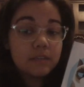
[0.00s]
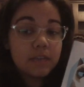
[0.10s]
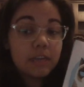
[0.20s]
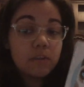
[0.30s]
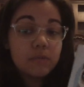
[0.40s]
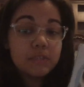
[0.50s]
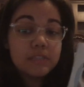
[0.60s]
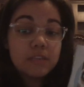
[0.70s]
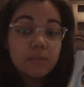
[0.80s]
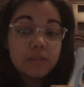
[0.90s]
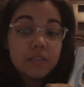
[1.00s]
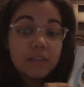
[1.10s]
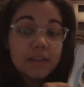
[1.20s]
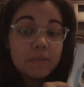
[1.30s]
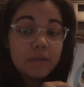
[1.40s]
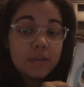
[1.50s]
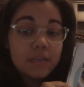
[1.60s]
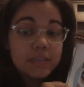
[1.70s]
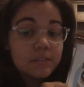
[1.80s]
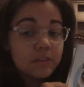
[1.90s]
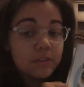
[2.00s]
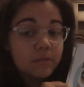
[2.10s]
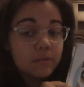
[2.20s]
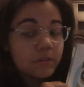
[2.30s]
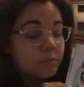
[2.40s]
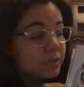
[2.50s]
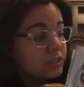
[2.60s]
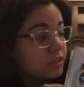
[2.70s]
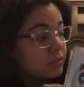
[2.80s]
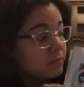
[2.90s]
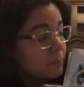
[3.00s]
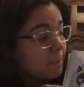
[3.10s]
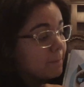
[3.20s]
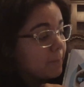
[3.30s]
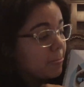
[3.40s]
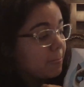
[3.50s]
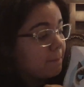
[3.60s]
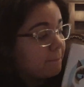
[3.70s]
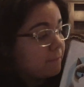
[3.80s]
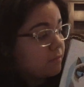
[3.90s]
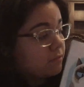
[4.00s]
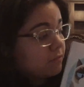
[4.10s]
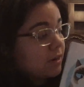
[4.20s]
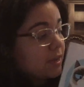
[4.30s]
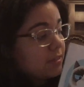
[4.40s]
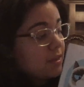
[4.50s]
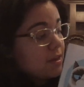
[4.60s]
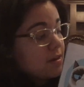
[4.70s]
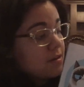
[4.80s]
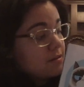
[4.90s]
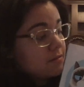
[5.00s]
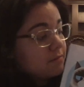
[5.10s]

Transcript: Can anyone see where the ladybug is on the picture? Right there.